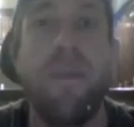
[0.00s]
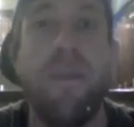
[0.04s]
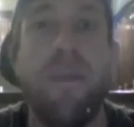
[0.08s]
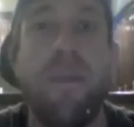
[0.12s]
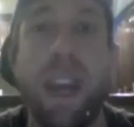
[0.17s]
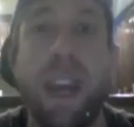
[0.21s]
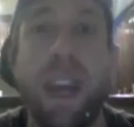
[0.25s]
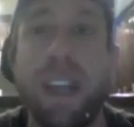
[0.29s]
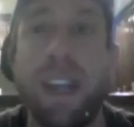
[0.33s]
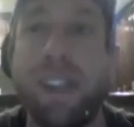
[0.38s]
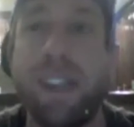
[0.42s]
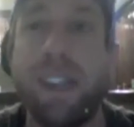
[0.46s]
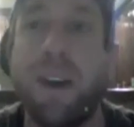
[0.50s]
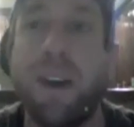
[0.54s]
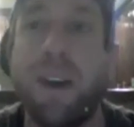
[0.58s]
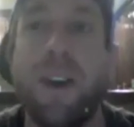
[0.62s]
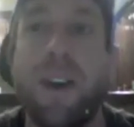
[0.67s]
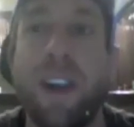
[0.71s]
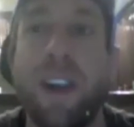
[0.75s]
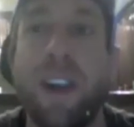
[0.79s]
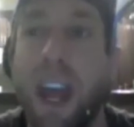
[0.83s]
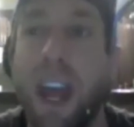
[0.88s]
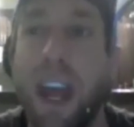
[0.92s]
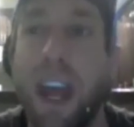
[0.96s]
base, and
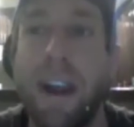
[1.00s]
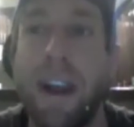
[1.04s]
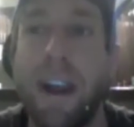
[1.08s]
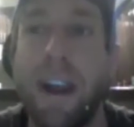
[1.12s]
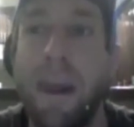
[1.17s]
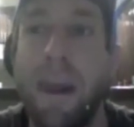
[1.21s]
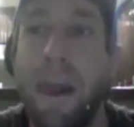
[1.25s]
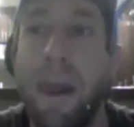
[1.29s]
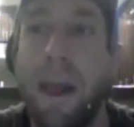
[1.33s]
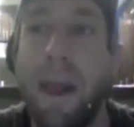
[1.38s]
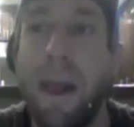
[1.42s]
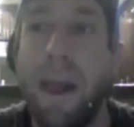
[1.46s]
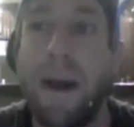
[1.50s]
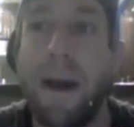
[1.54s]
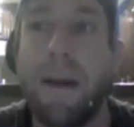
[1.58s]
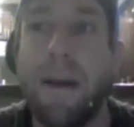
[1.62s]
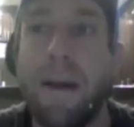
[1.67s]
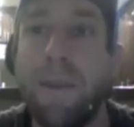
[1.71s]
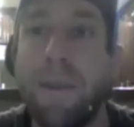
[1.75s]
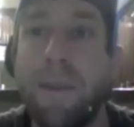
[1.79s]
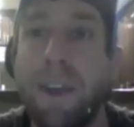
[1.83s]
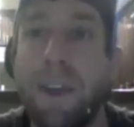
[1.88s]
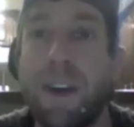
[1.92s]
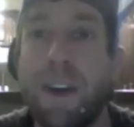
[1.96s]

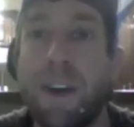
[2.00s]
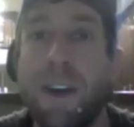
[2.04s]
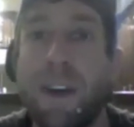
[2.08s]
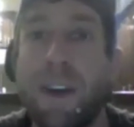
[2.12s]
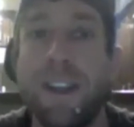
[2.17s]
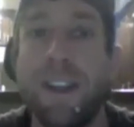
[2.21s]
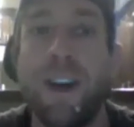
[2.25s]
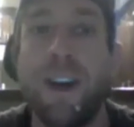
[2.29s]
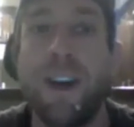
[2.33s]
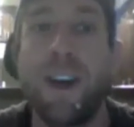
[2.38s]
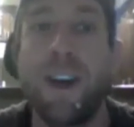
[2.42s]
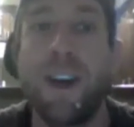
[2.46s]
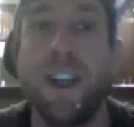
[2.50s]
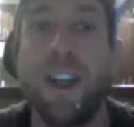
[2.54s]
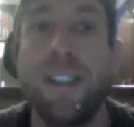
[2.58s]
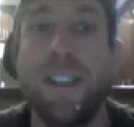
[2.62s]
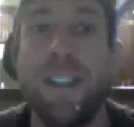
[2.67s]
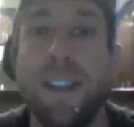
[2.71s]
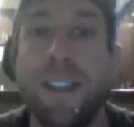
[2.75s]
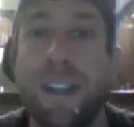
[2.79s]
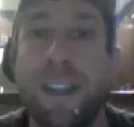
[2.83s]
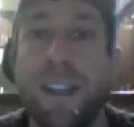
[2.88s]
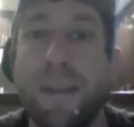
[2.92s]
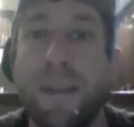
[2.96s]
as long
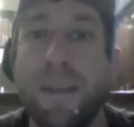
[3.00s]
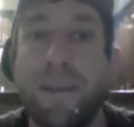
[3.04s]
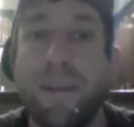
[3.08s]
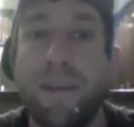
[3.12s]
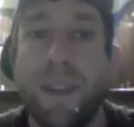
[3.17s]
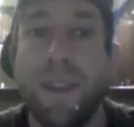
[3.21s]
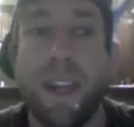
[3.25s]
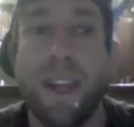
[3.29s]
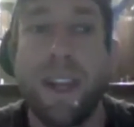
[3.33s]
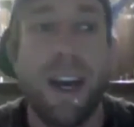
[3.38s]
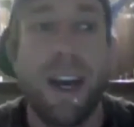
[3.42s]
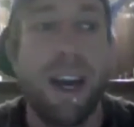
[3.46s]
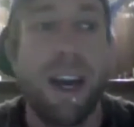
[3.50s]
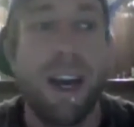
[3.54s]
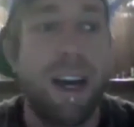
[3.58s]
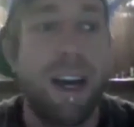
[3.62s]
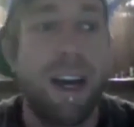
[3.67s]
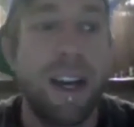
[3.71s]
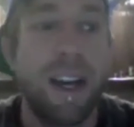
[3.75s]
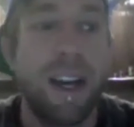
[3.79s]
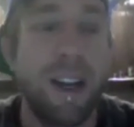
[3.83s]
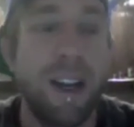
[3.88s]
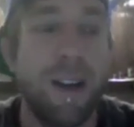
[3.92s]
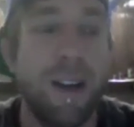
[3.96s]
as
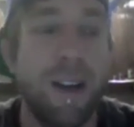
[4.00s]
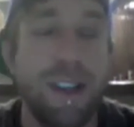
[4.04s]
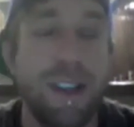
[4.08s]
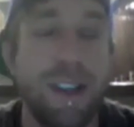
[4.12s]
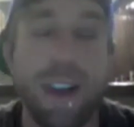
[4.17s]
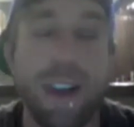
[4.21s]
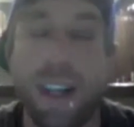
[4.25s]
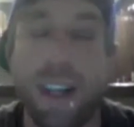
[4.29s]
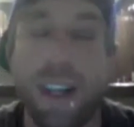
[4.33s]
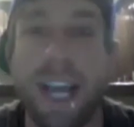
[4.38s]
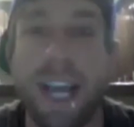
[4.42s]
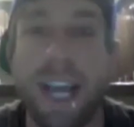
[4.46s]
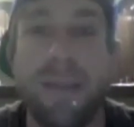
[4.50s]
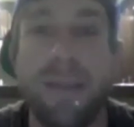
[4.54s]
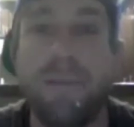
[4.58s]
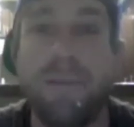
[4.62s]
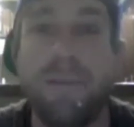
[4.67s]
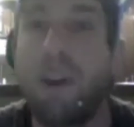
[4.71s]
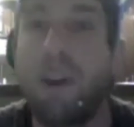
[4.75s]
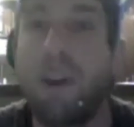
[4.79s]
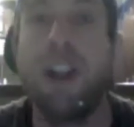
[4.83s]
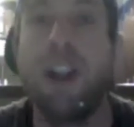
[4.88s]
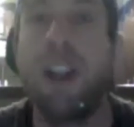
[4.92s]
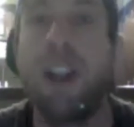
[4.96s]
as long as I can
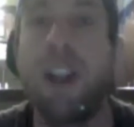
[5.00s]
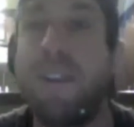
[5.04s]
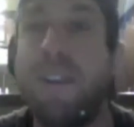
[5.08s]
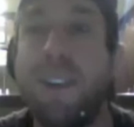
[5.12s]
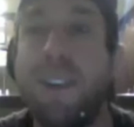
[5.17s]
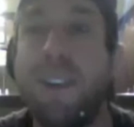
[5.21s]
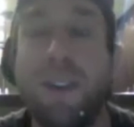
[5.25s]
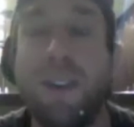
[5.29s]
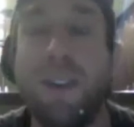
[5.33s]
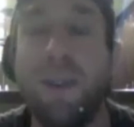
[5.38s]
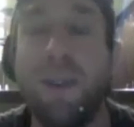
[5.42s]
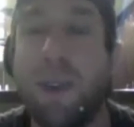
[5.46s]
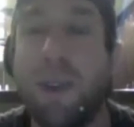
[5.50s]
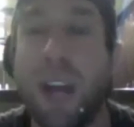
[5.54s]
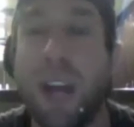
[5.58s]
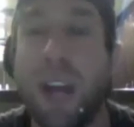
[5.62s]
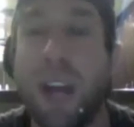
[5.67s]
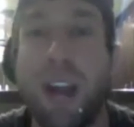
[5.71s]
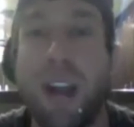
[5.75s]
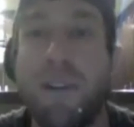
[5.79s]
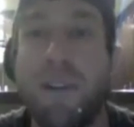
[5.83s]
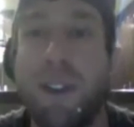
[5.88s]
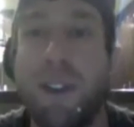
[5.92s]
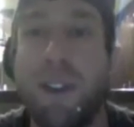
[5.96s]
earn a living doing what I
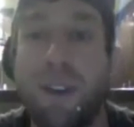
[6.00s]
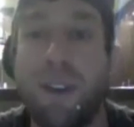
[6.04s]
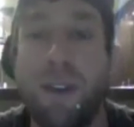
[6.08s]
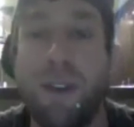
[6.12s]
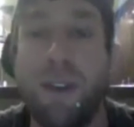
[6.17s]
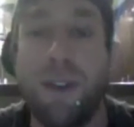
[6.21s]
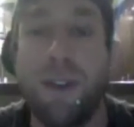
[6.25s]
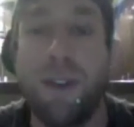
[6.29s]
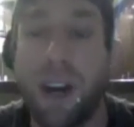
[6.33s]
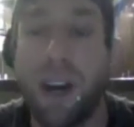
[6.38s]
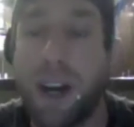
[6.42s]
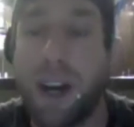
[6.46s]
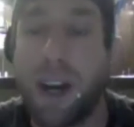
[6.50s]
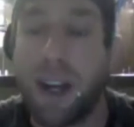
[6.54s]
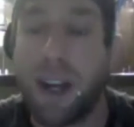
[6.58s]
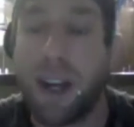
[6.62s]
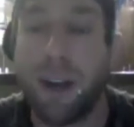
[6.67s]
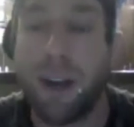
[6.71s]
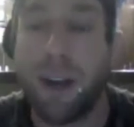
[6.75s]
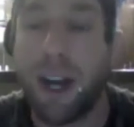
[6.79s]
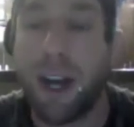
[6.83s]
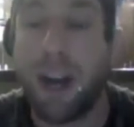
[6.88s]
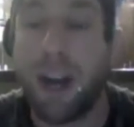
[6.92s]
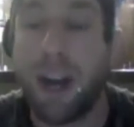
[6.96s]
love to do,
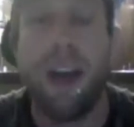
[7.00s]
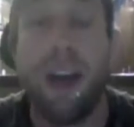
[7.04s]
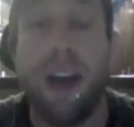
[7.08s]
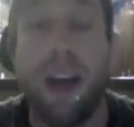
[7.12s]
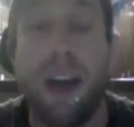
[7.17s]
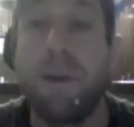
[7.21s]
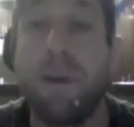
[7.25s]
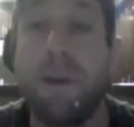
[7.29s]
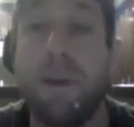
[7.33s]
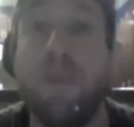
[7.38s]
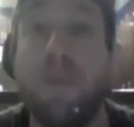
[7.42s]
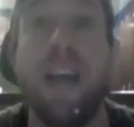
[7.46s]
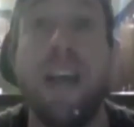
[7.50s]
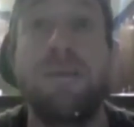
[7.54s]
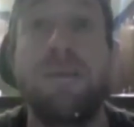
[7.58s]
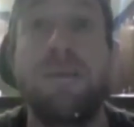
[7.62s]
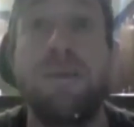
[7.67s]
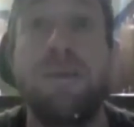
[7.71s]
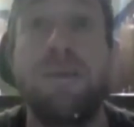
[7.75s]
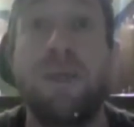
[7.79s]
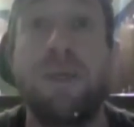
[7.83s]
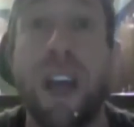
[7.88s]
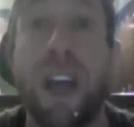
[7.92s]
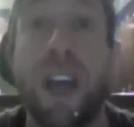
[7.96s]
none of that would be
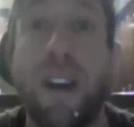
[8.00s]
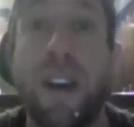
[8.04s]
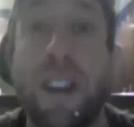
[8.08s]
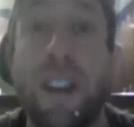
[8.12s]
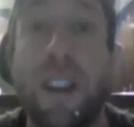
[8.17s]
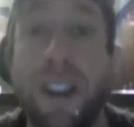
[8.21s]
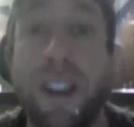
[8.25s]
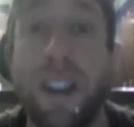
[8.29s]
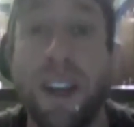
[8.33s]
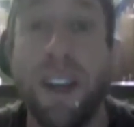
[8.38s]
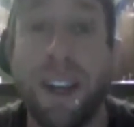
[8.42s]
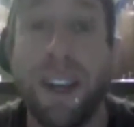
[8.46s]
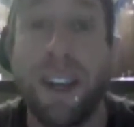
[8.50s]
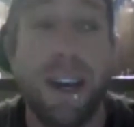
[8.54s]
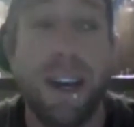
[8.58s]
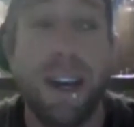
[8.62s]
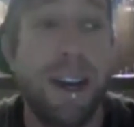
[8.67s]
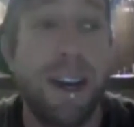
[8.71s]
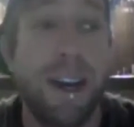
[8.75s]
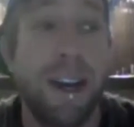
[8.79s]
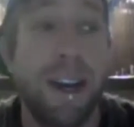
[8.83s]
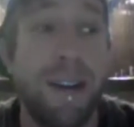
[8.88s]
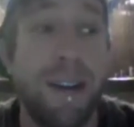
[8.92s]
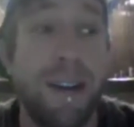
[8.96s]
possible without,
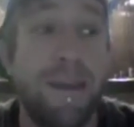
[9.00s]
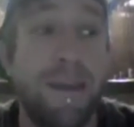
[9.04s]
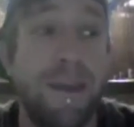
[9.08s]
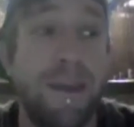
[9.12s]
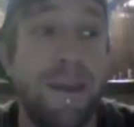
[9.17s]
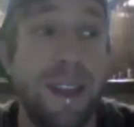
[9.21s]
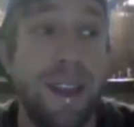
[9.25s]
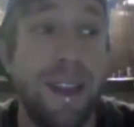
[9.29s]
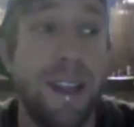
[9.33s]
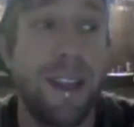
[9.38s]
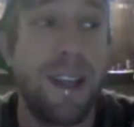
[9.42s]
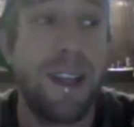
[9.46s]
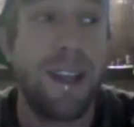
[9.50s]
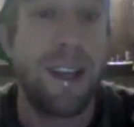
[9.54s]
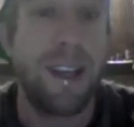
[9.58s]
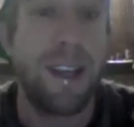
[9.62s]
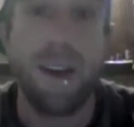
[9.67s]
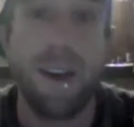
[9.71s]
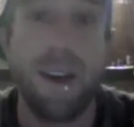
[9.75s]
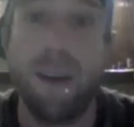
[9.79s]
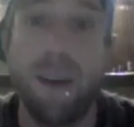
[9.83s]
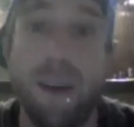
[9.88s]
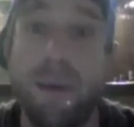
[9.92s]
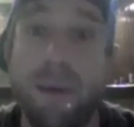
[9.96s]

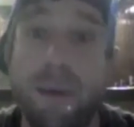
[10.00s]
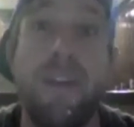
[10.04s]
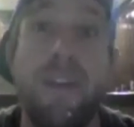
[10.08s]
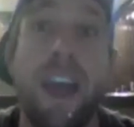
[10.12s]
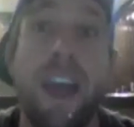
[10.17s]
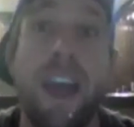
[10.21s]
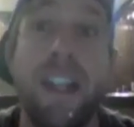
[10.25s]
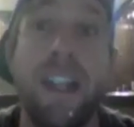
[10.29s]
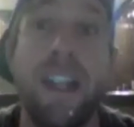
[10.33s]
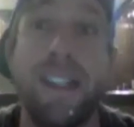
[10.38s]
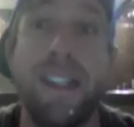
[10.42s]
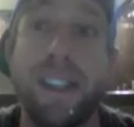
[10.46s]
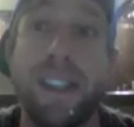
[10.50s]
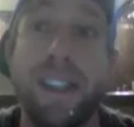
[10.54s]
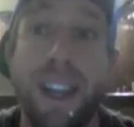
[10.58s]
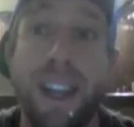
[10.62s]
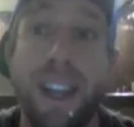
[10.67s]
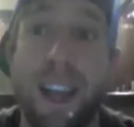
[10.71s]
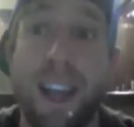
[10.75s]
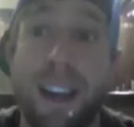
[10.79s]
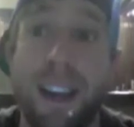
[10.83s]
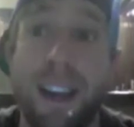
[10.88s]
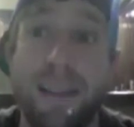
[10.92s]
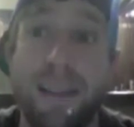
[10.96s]
my fans
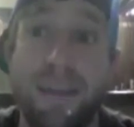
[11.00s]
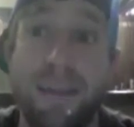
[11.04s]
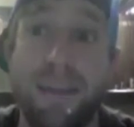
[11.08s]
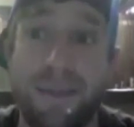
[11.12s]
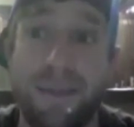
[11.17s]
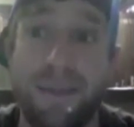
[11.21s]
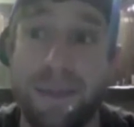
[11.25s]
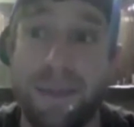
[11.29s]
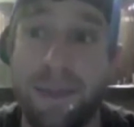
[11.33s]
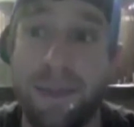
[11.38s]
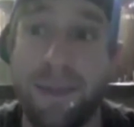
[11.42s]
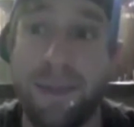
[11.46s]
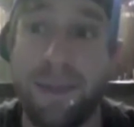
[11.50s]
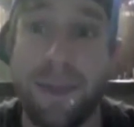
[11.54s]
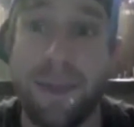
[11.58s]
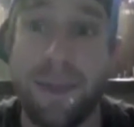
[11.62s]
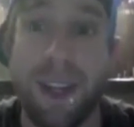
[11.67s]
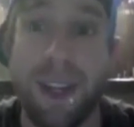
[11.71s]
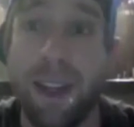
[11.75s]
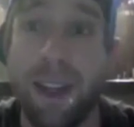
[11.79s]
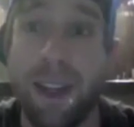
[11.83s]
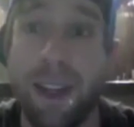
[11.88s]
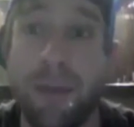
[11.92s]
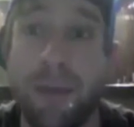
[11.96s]
and
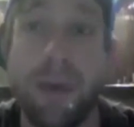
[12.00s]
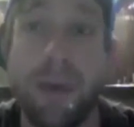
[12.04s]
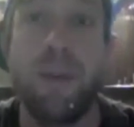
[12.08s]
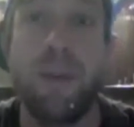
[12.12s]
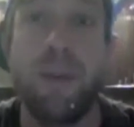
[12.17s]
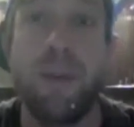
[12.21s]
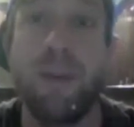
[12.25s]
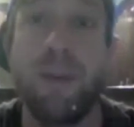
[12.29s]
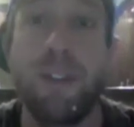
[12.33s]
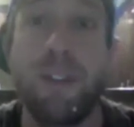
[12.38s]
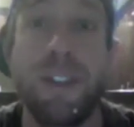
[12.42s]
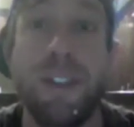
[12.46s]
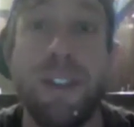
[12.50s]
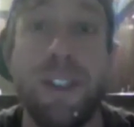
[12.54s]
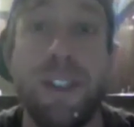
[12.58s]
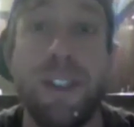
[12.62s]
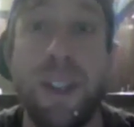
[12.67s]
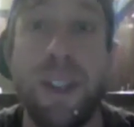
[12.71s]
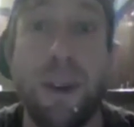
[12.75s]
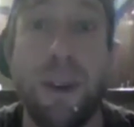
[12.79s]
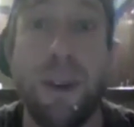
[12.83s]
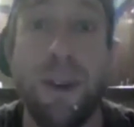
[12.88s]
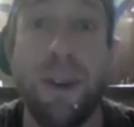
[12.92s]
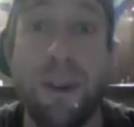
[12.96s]
the people who just
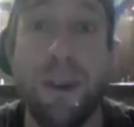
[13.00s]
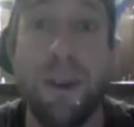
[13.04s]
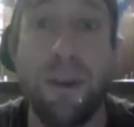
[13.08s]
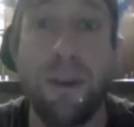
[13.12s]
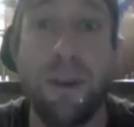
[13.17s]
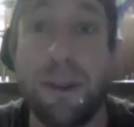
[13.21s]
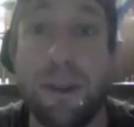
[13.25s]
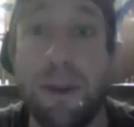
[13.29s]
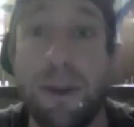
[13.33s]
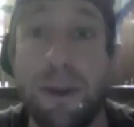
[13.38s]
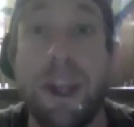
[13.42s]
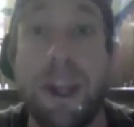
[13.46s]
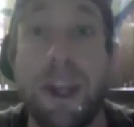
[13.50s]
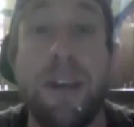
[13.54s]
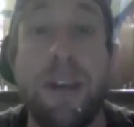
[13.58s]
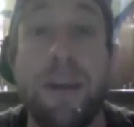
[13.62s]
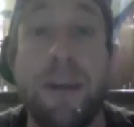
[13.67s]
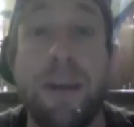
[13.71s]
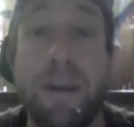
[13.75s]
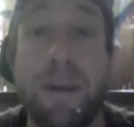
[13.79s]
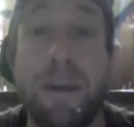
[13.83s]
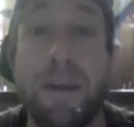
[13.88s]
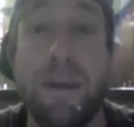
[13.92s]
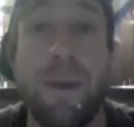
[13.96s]
want to hear
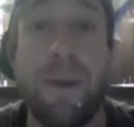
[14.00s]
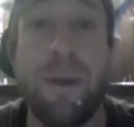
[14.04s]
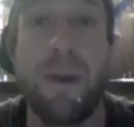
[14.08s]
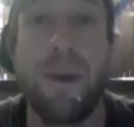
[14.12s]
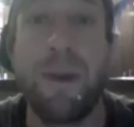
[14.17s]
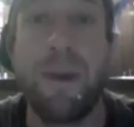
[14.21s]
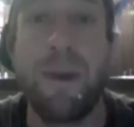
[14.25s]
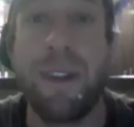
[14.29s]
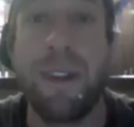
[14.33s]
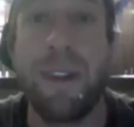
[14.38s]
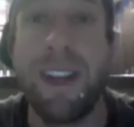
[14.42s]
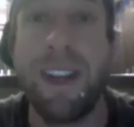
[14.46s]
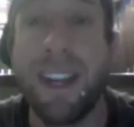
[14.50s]
me perform and